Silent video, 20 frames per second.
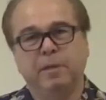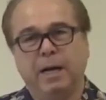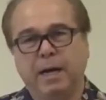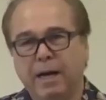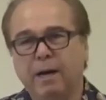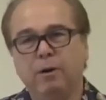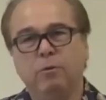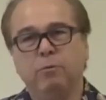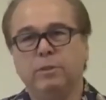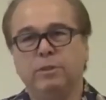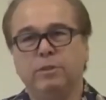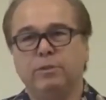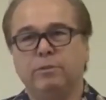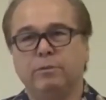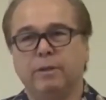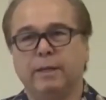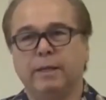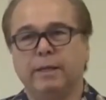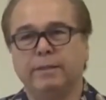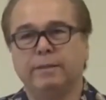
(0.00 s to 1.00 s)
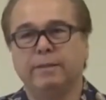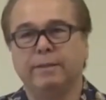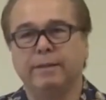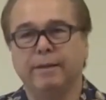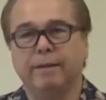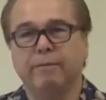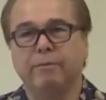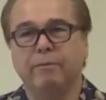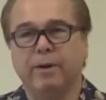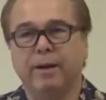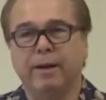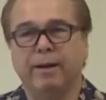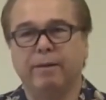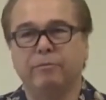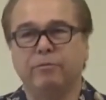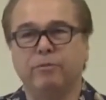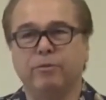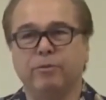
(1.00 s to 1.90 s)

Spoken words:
How would you like to never have